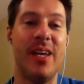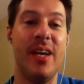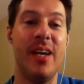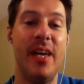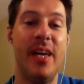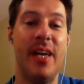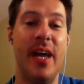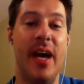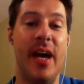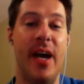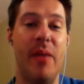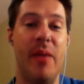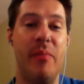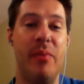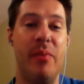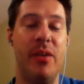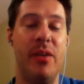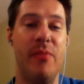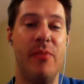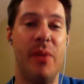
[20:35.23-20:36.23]
Yeah, I
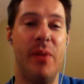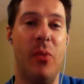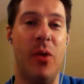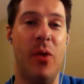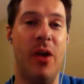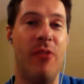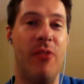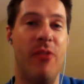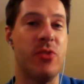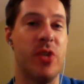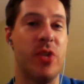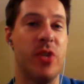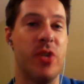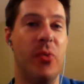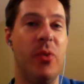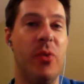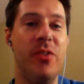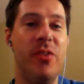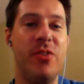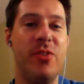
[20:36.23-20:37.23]
believe my wife was like,
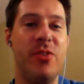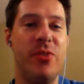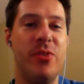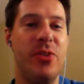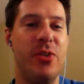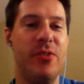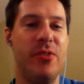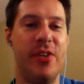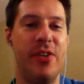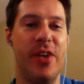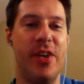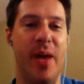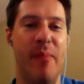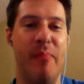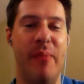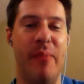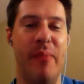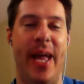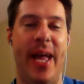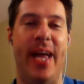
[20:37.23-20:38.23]
"What did you do if you
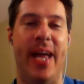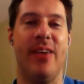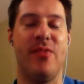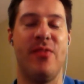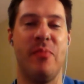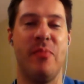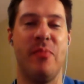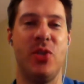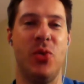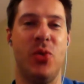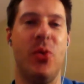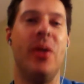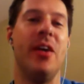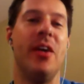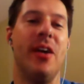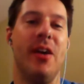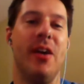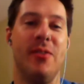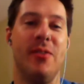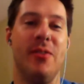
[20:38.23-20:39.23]
got banned from
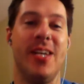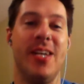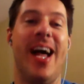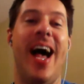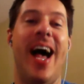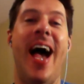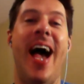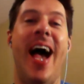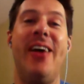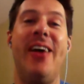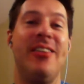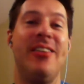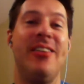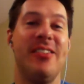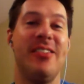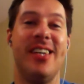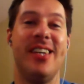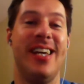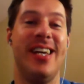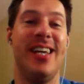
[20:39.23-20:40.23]
Twitter?" And I was like, "I don't
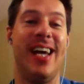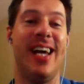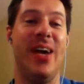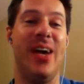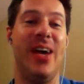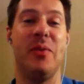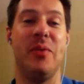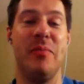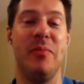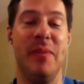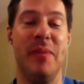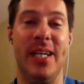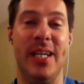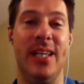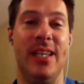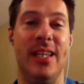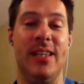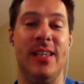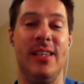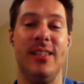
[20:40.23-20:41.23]
think I would be
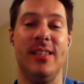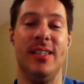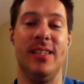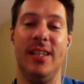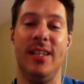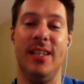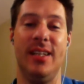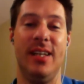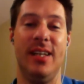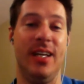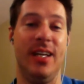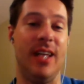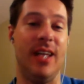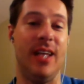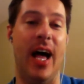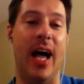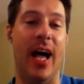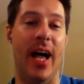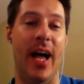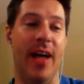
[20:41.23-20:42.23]

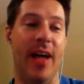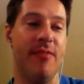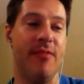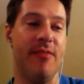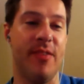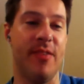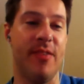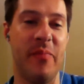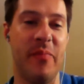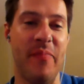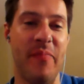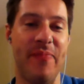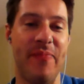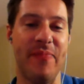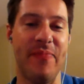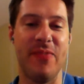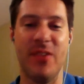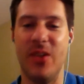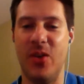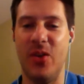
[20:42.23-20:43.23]
alive.
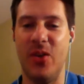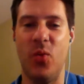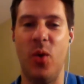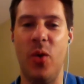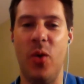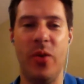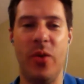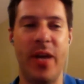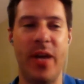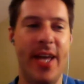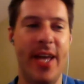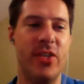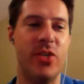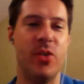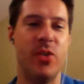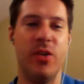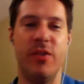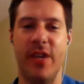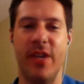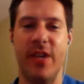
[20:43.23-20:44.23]
What would I
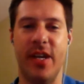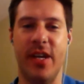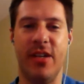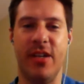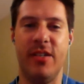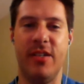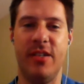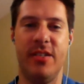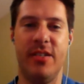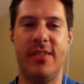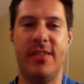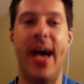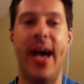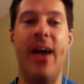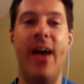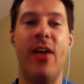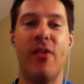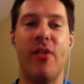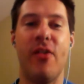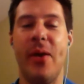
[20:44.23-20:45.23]
do if I couldn't
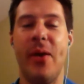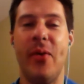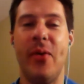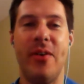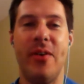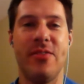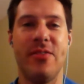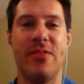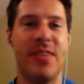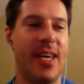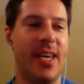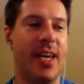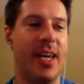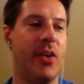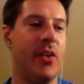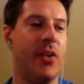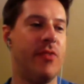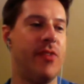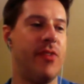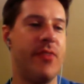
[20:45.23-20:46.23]
tell everybody what I was thinking
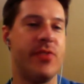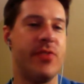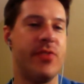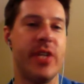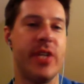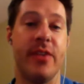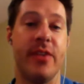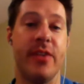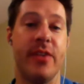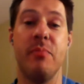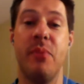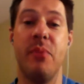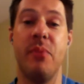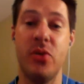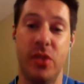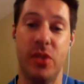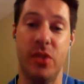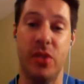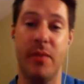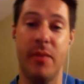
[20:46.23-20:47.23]
every 5 seconds,
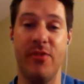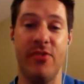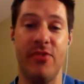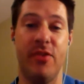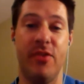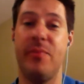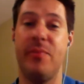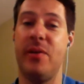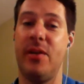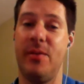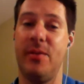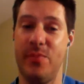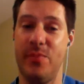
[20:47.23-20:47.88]
mostly about football?